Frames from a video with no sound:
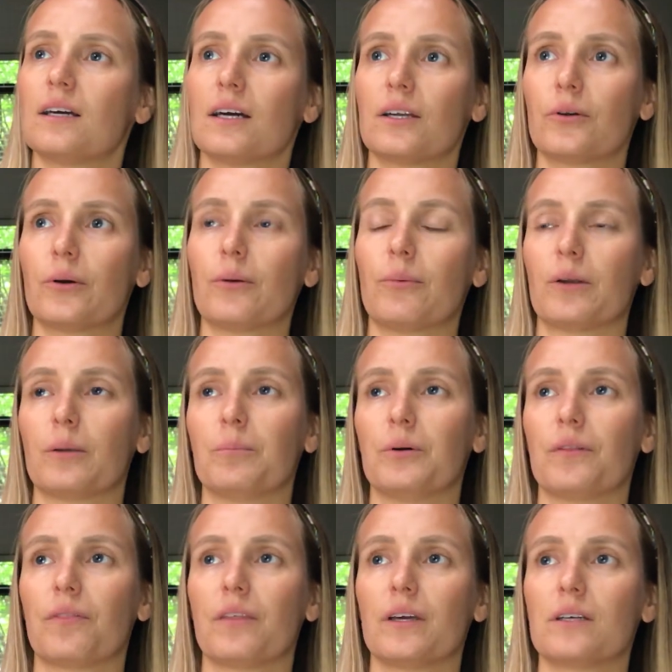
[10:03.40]
do I want to
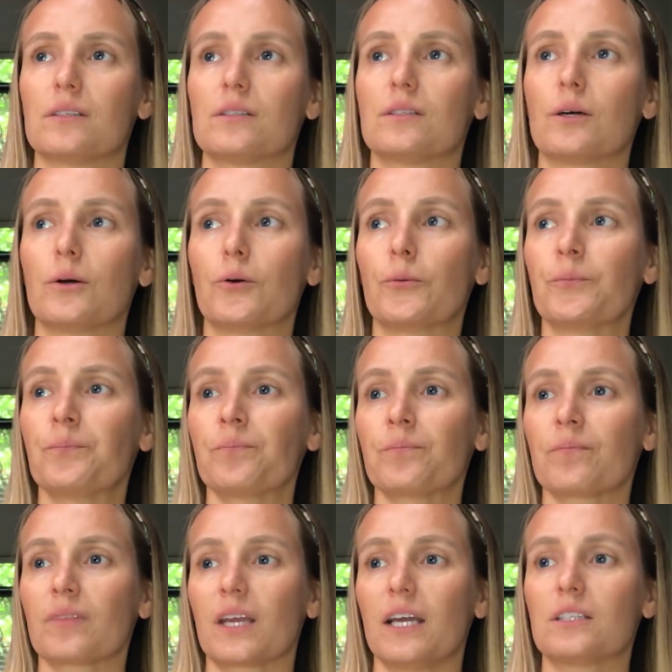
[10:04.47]
put this? So
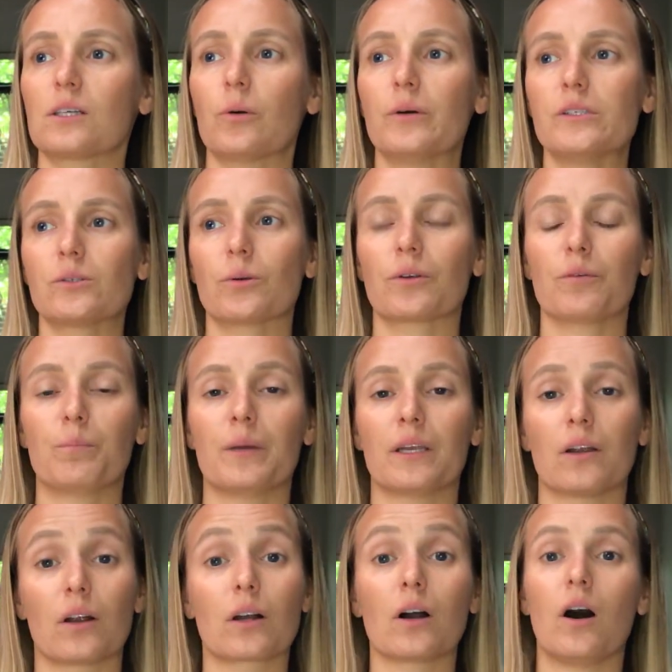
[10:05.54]
it's always sort of been
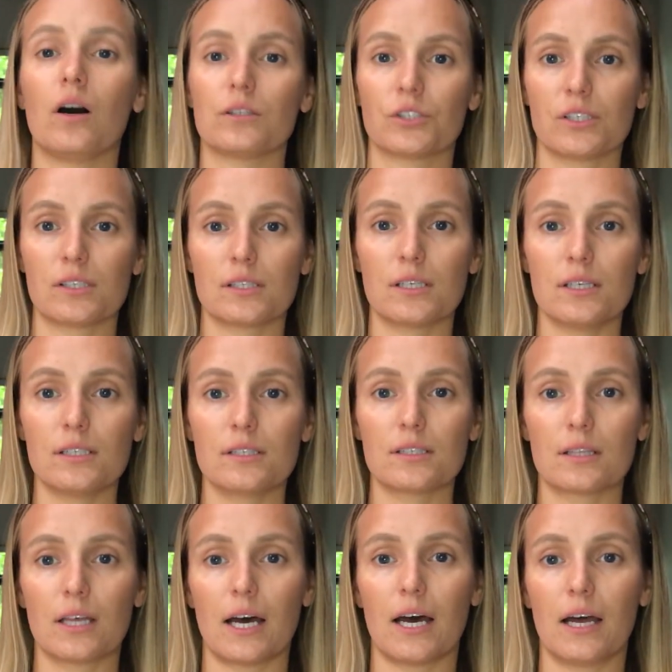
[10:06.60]
our consciousness
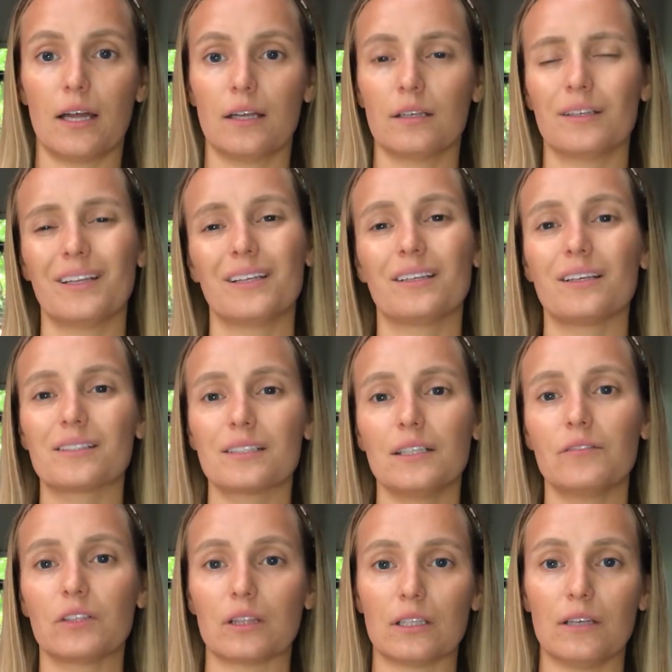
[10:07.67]
that it doesn't
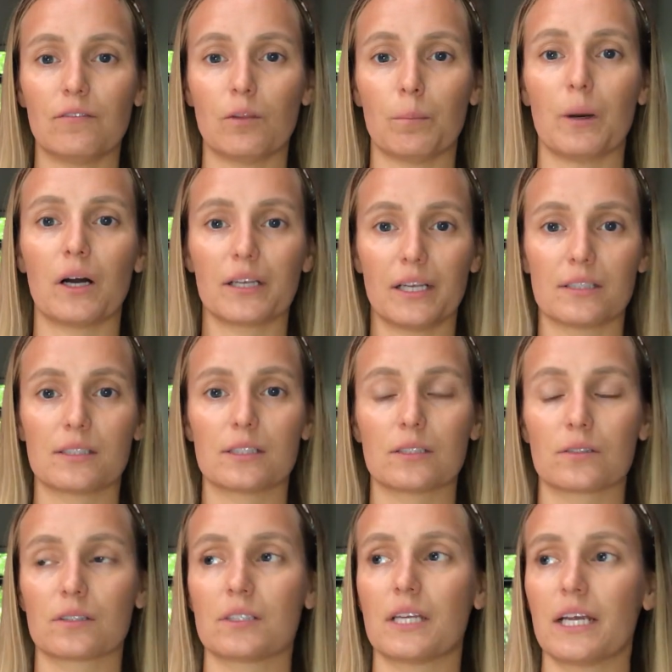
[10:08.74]
even leave the body, it still
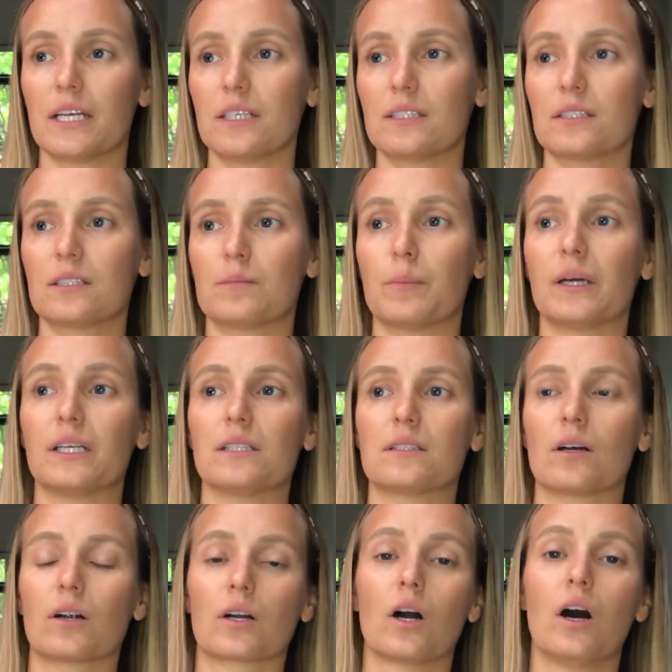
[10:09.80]
stays, but it's
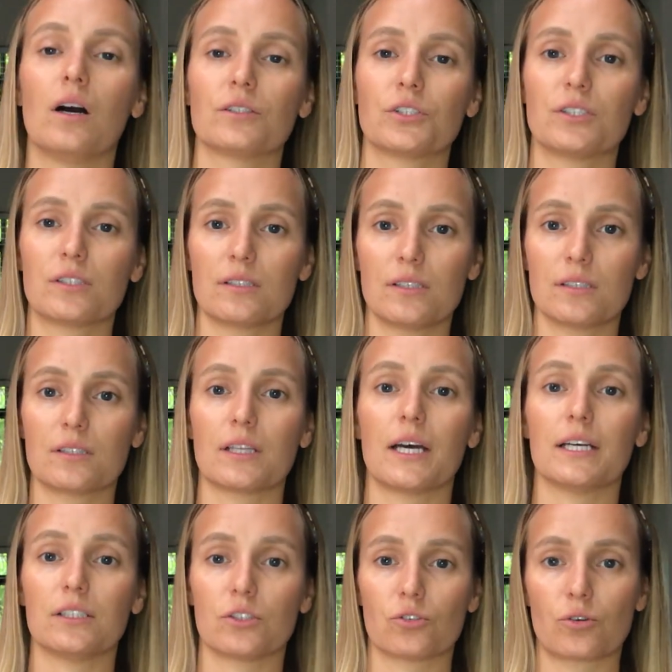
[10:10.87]
our consciousness
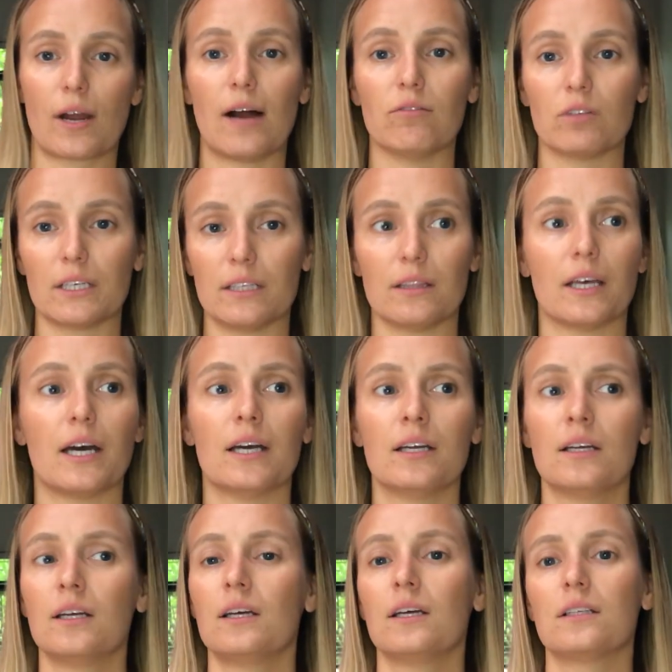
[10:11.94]
that is traveling, that
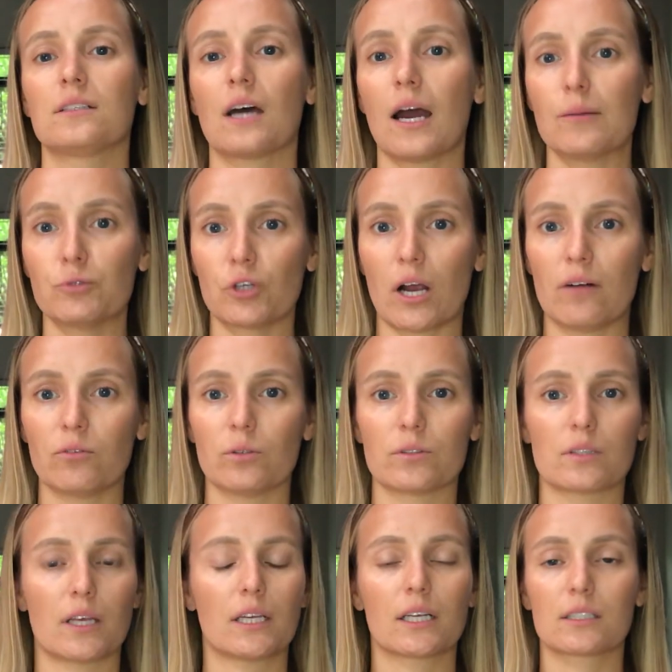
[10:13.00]
time travels,
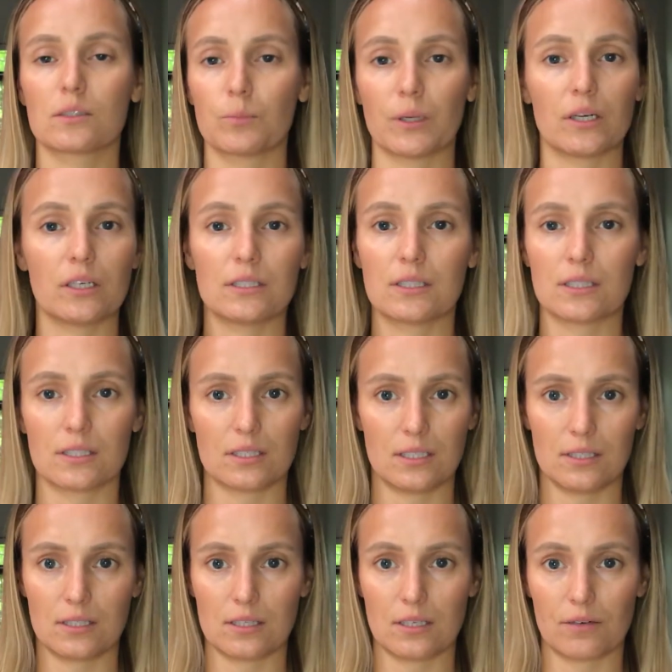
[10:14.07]
that experiences
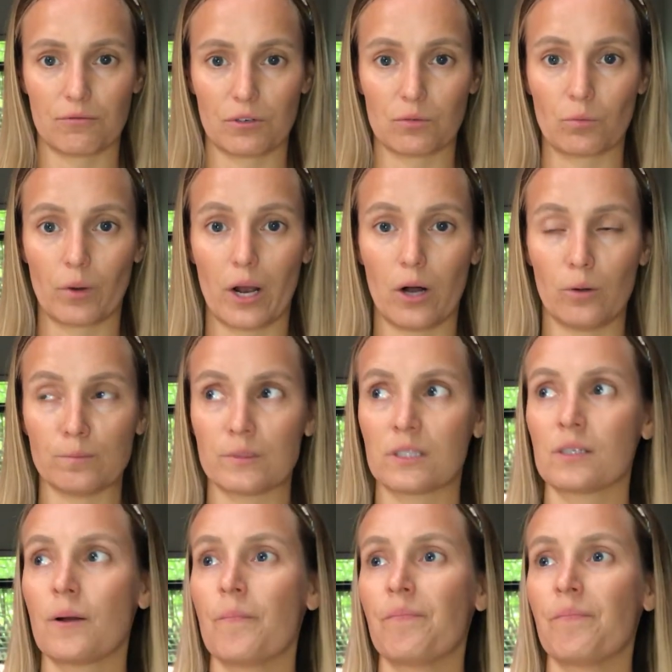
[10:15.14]
these different realms,